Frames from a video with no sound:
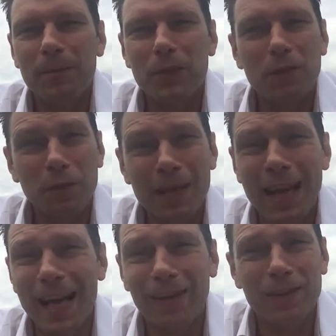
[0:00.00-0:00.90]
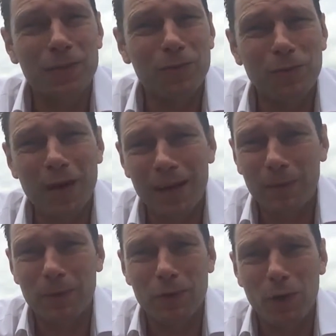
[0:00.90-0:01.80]
So for me, health is right
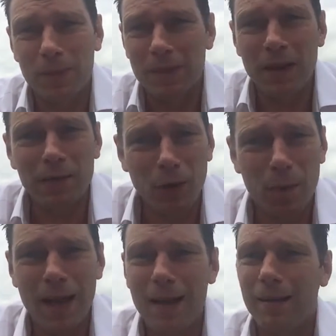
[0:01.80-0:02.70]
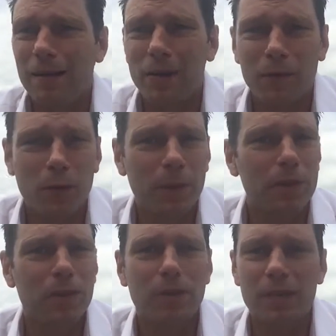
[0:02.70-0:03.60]
up at the top, because if I haven't got my health, if I haven't got my
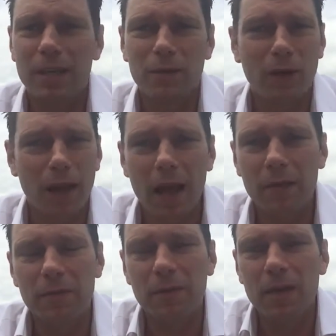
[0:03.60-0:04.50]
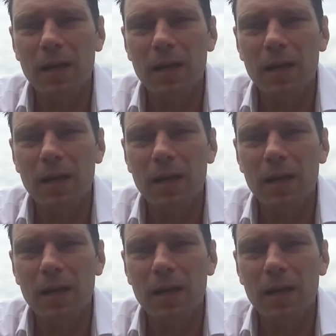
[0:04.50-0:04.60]
endurance, I haven't got life.